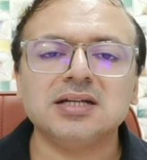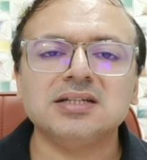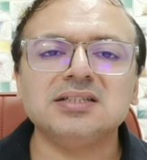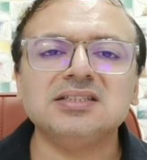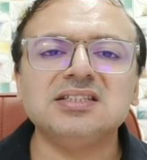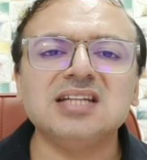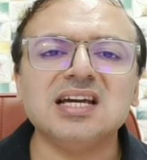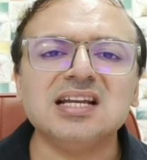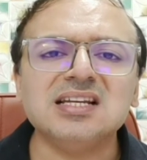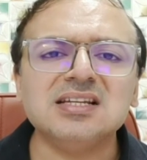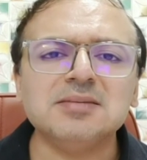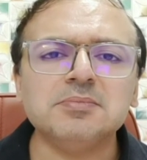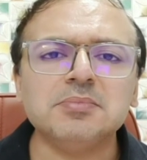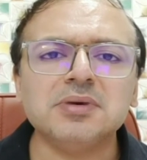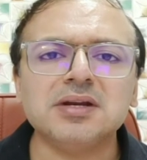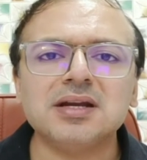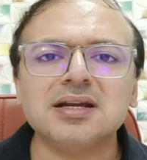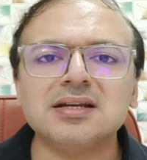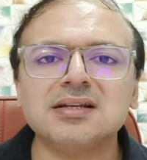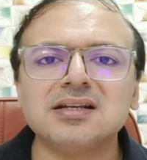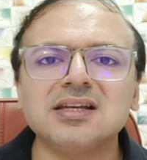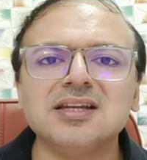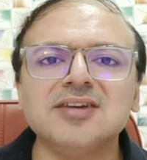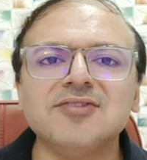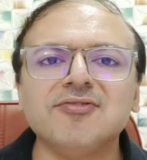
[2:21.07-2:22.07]

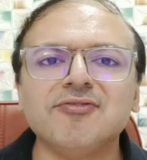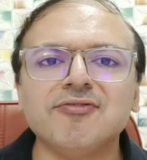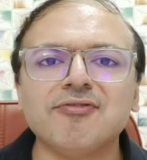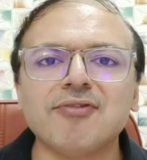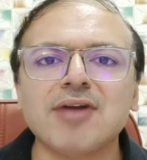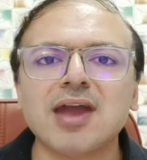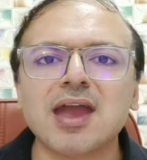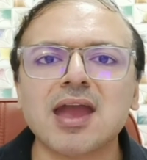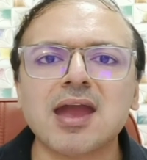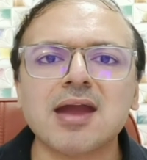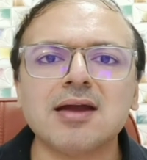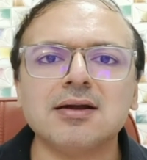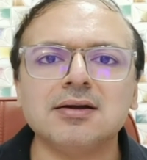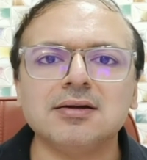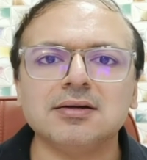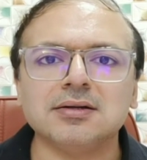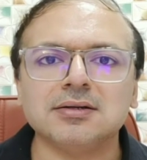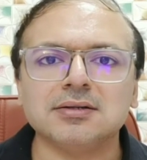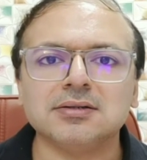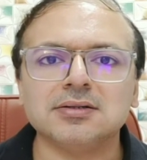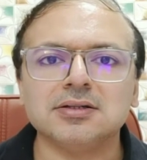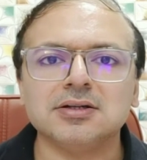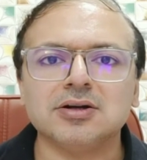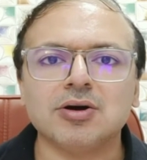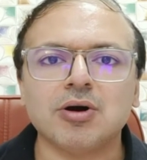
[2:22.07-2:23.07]
deliberately vague
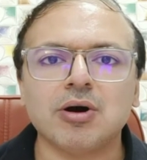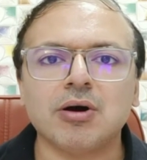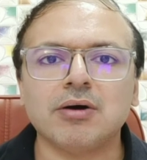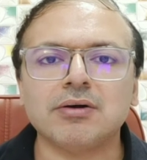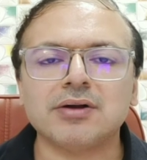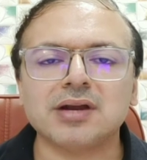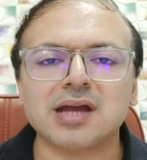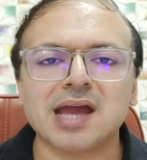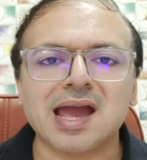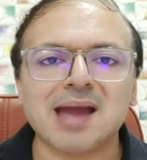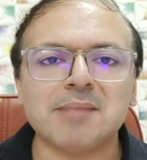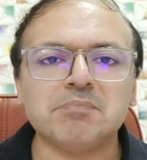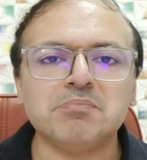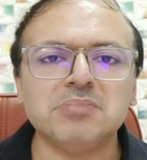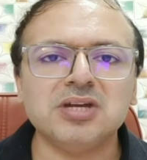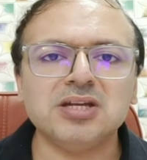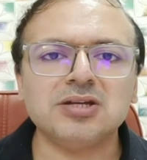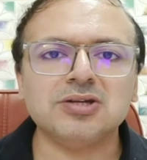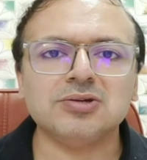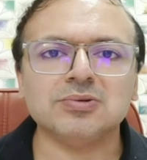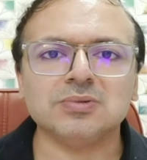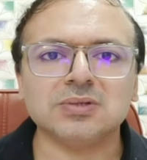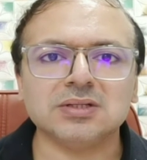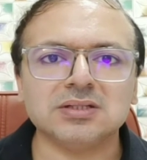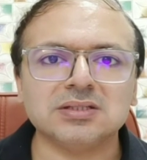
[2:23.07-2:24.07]
or
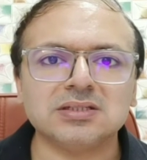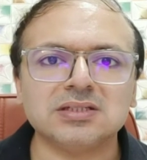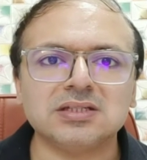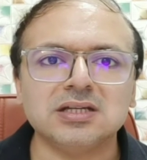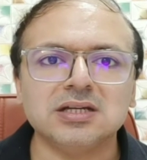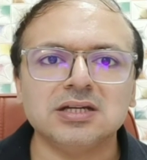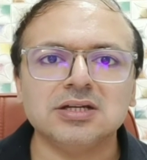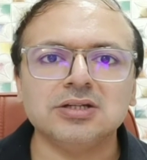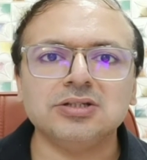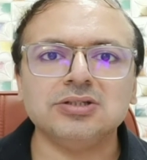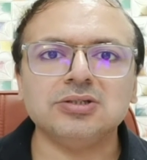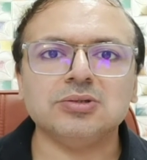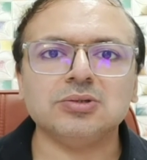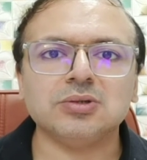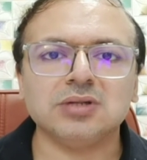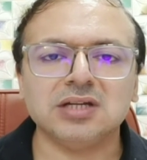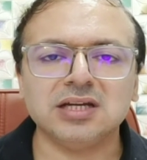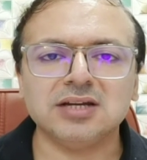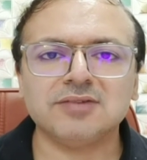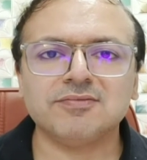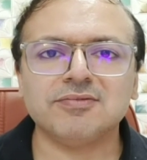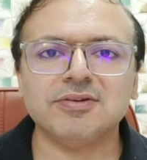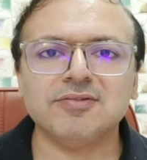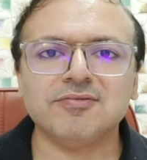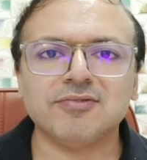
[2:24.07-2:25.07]
ambiguous, you
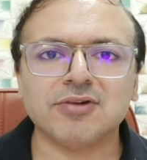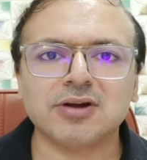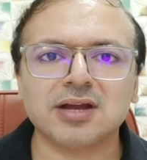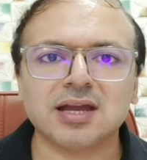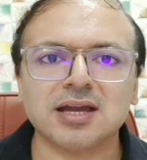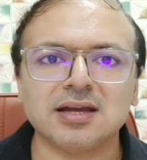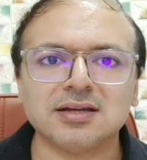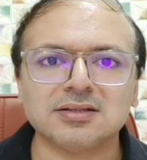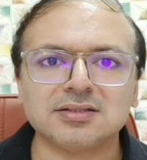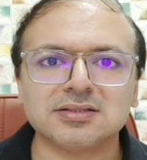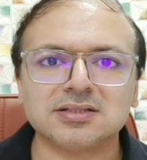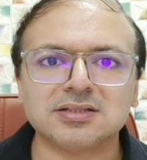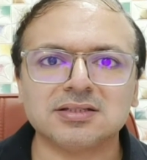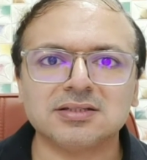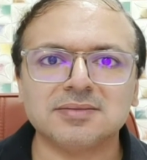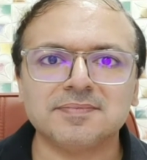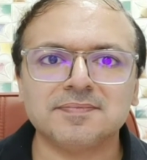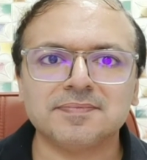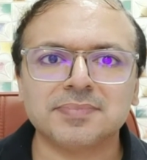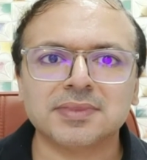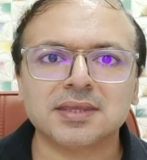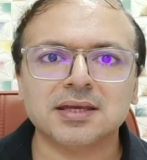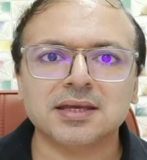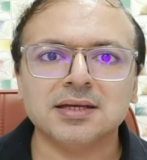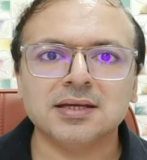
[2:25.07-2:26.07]
equivocate.
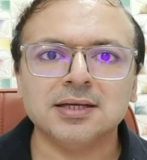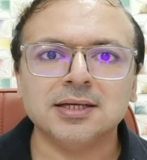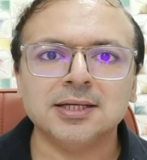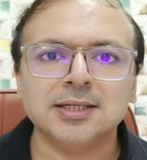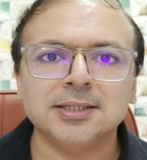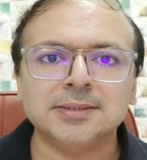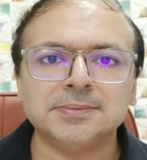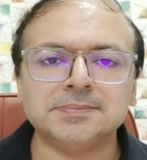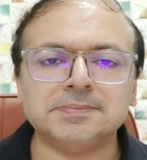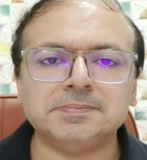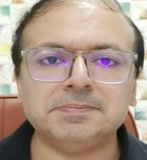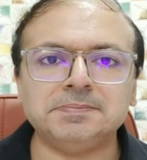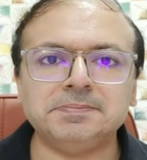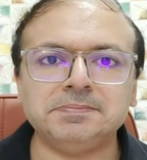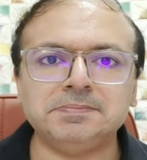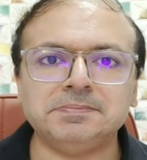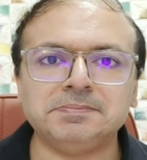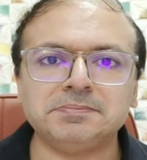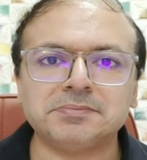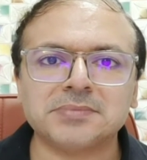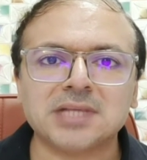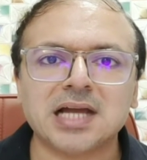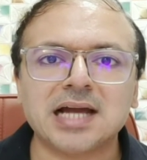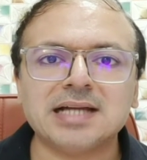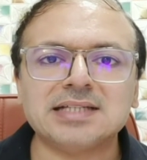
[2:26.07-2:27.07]

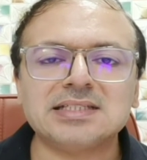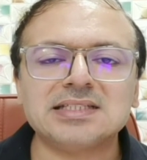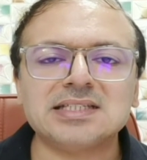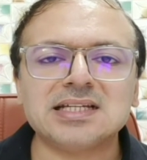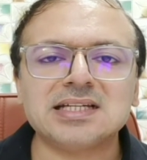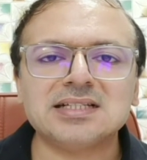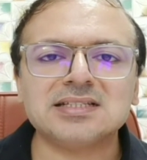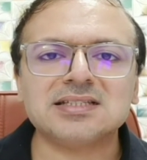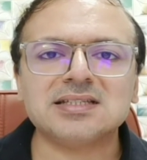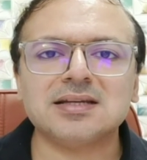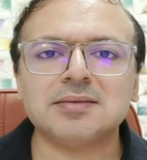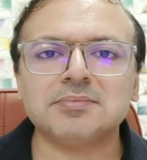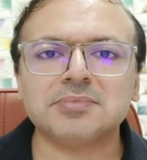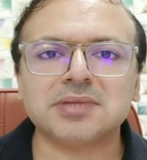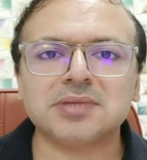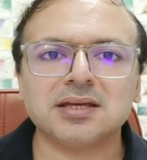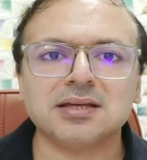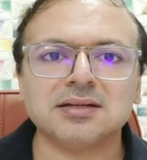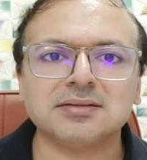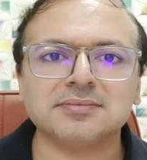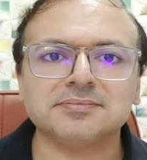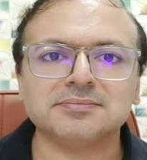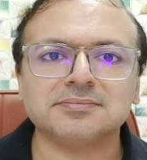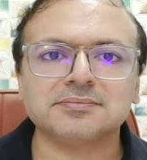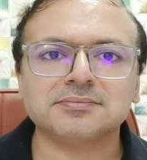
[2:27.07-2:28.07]
I tell
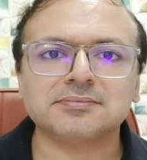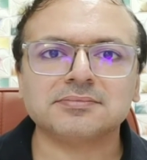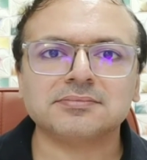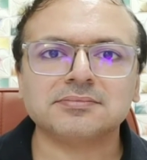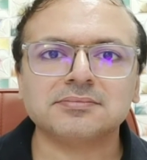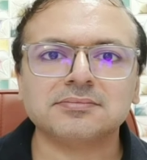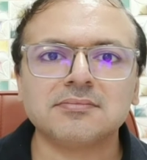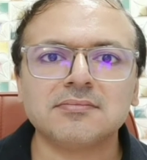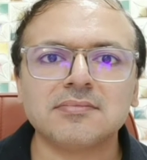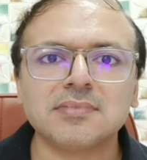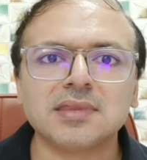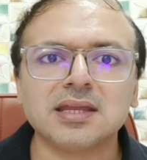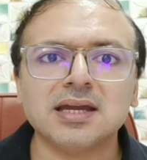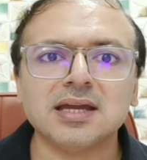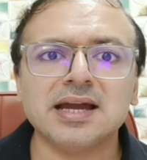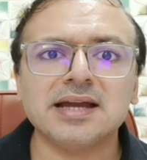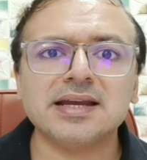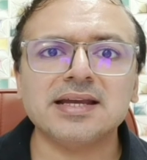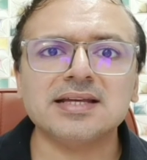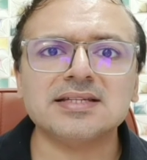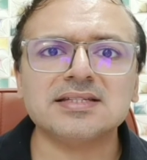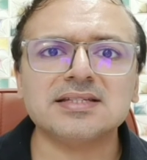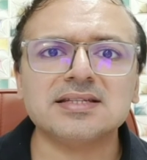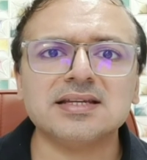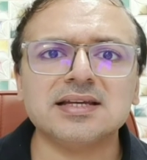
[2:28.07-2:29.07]
something
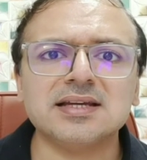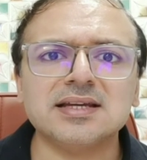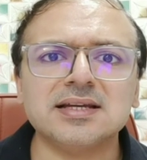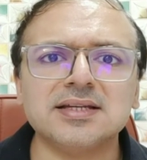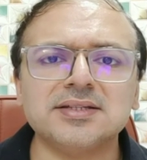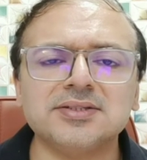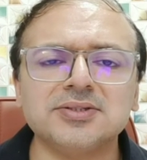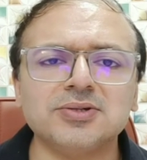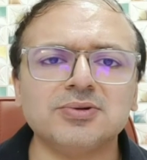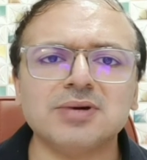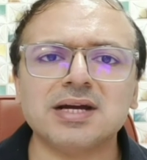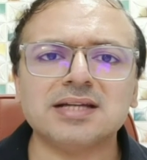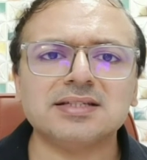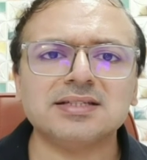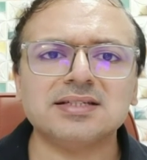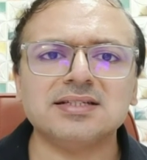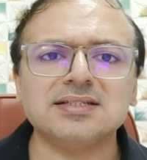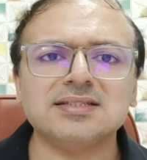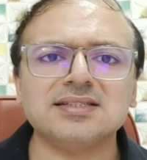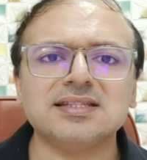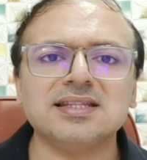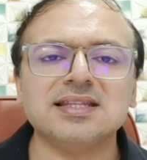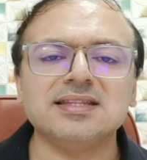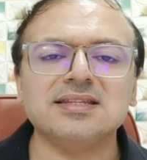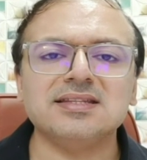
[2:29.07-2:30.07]
and I say, no, I
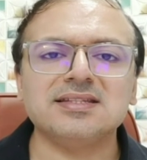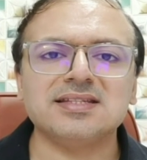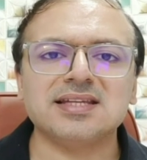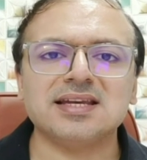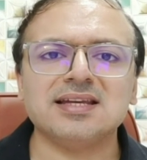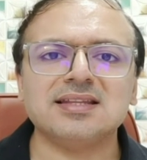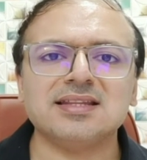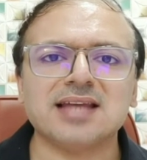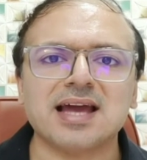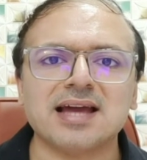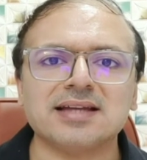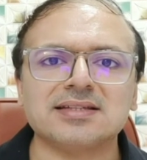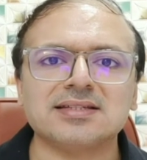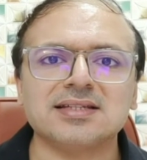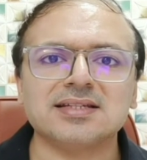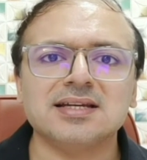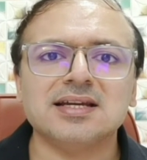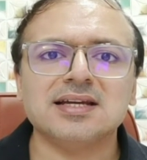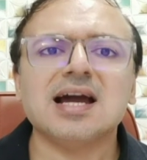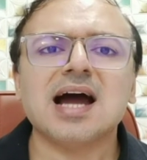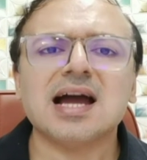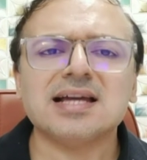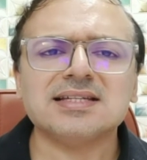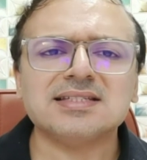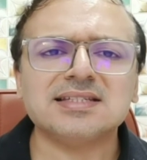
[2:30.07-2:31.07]
didn't say that.
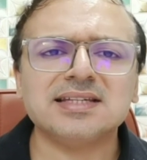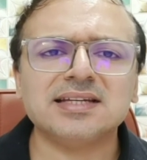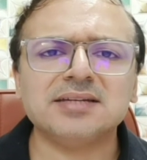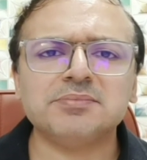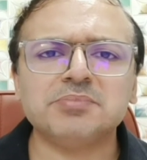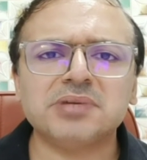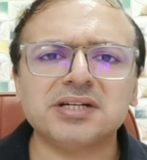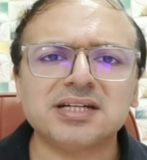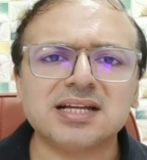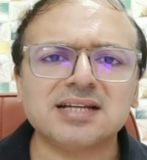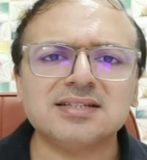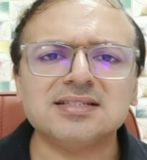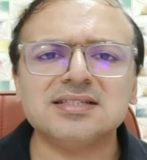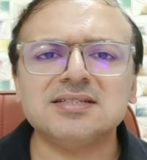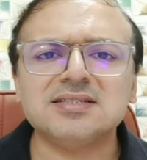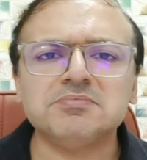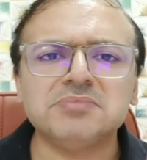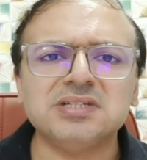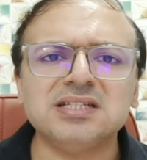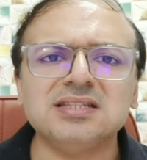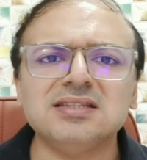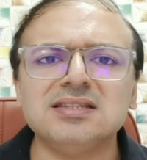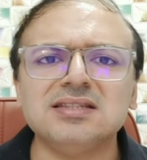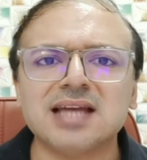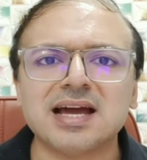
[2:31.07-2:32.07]
I say, but I didn't
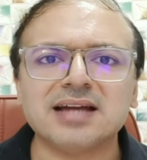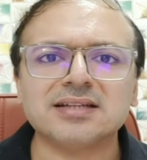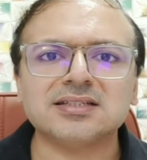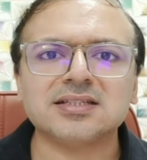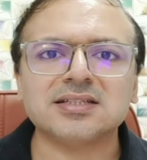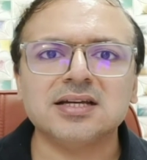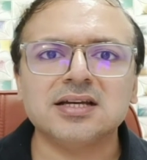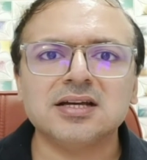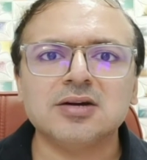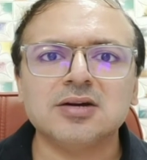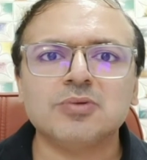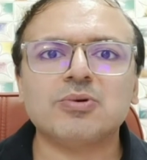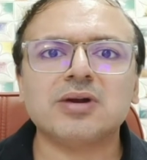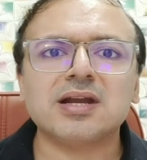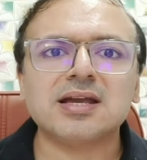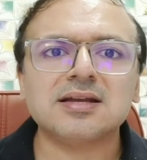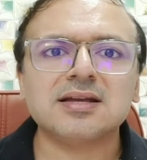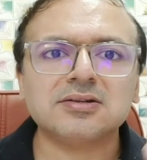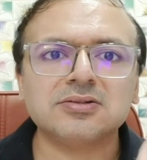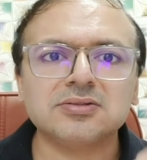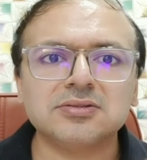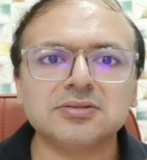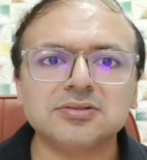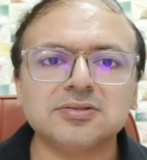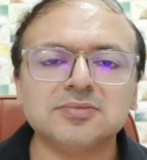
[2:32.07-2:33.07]
mean that. What I
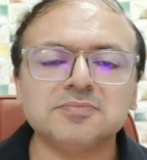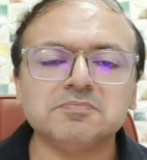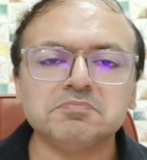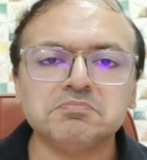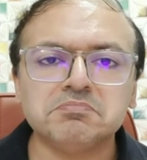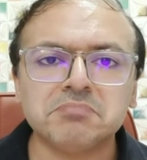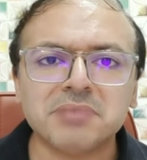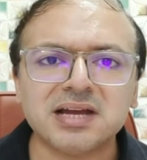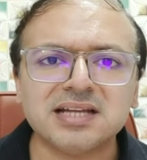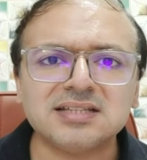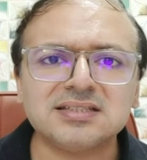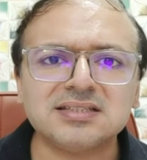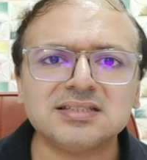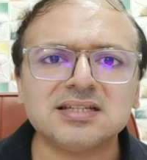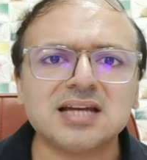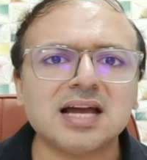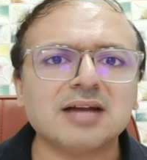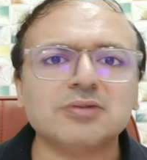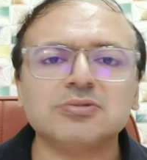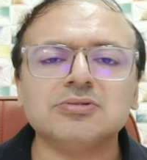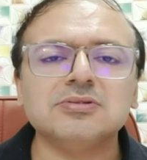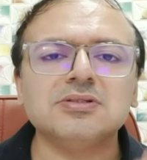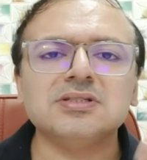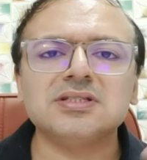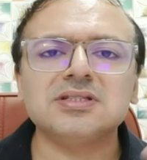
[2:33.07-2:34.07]
meant,
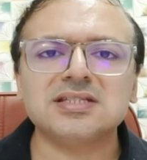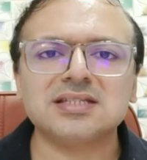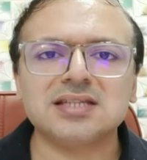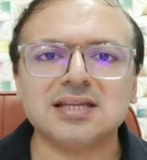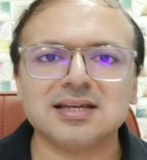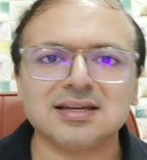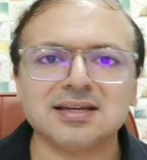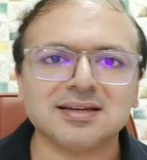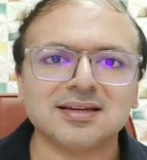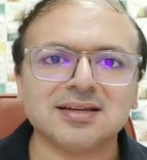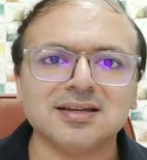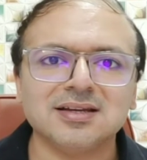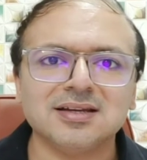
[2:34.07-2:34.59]
I couldn't say.